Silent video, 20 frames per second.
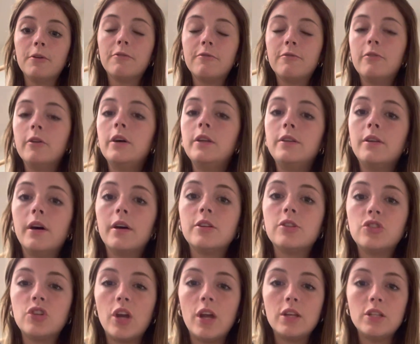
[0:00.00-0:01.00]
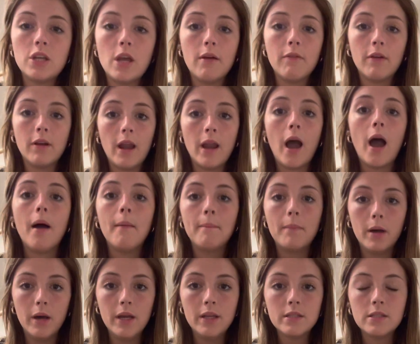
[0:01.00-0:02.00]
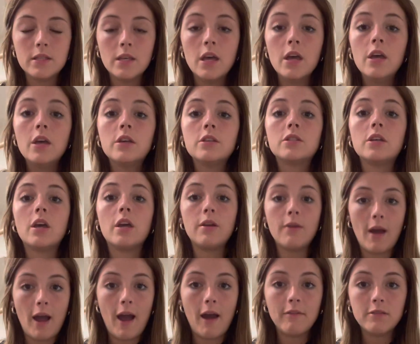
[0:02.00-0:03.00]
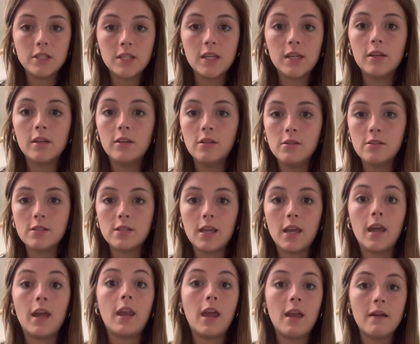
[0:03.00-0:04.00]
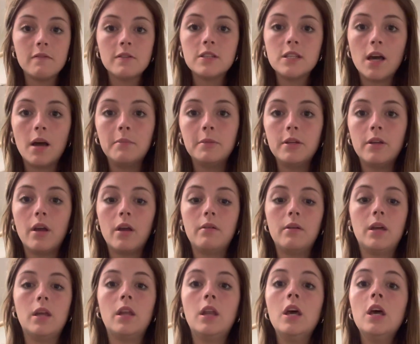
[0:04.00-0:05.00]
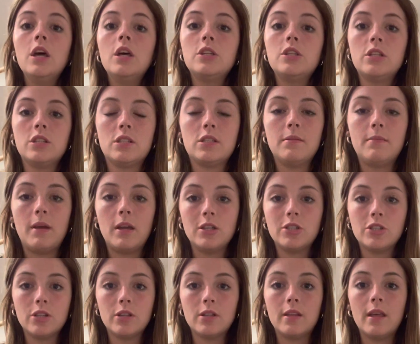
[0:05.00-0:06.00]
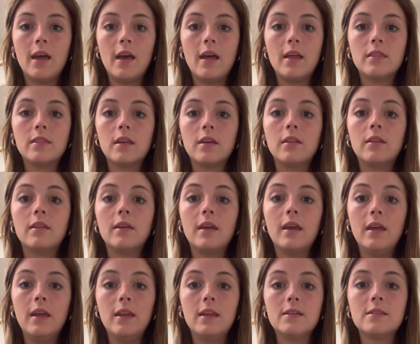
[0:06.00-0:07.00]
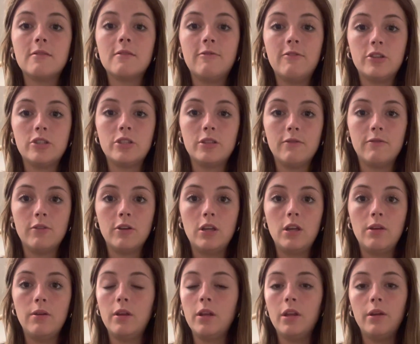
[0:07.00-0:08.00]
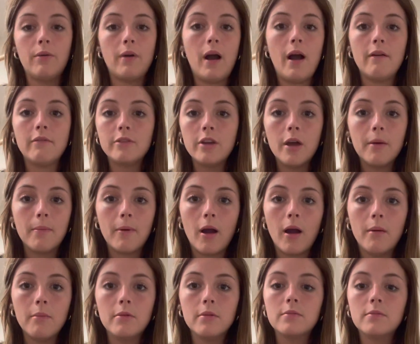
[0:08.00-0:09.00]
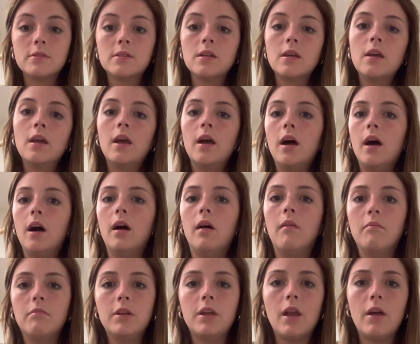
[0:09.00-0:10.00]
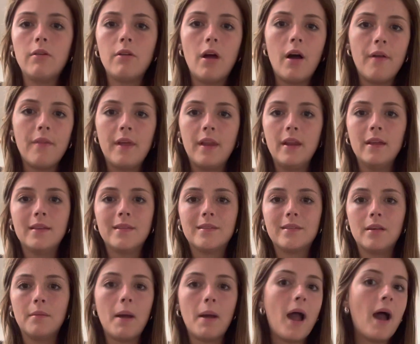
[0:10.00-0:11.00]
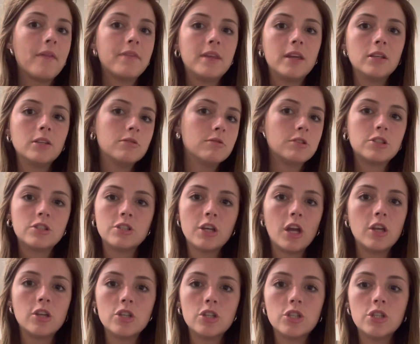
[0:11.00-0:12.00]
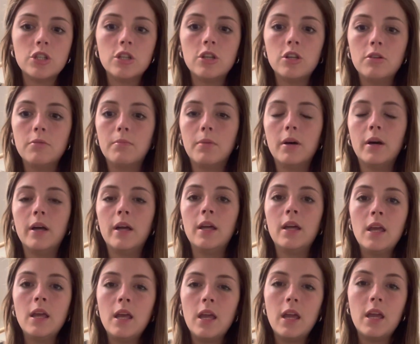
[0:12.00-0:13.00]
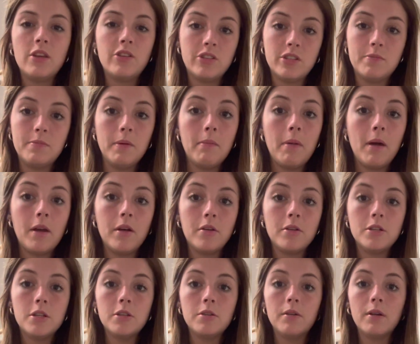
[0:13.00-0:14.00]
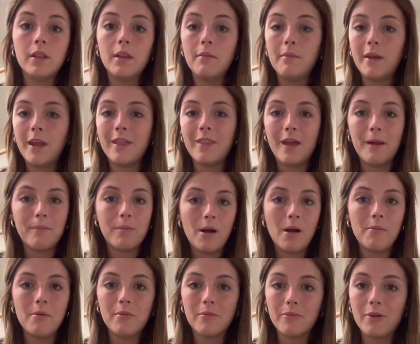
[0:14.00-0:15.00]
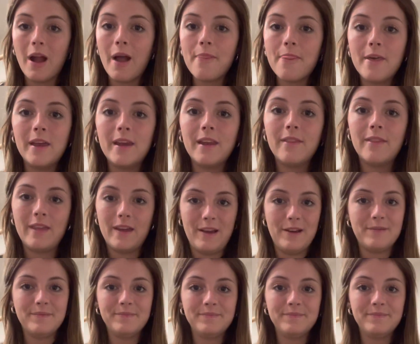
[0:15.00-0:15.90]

foot does change every 9 months. So you have to get a new scan every time you go in just to make sure that it is efficient for you and you will have no problems. Not that it's a bad thing to exchange a shoe, but it'd just be better to eliminate that problem right then and there.